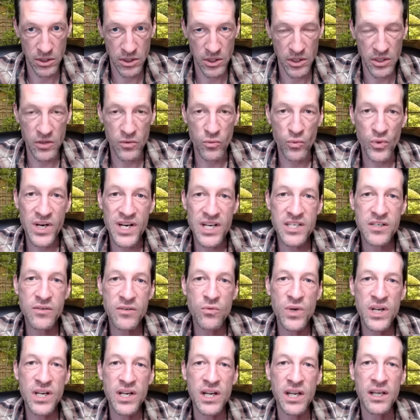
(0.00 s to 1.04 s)
and the
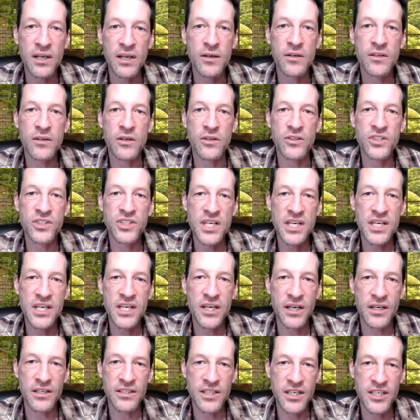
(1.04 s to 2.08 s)
reason we are
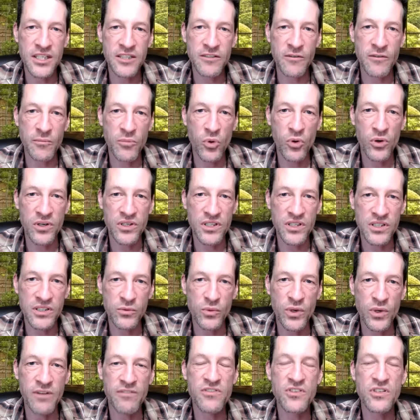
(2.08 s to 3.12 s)
seeking a sense of importance is
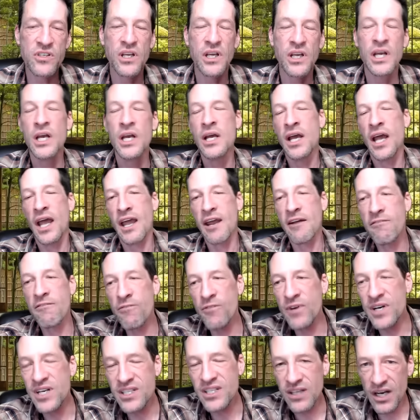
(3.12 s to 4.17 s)
we've
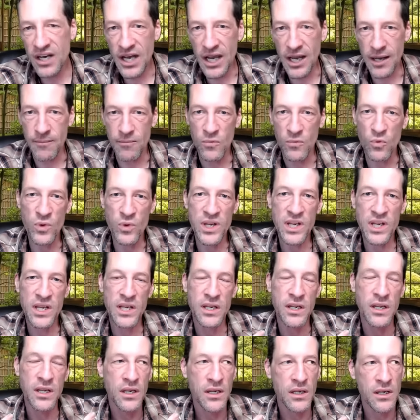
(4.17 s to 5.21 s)
every time we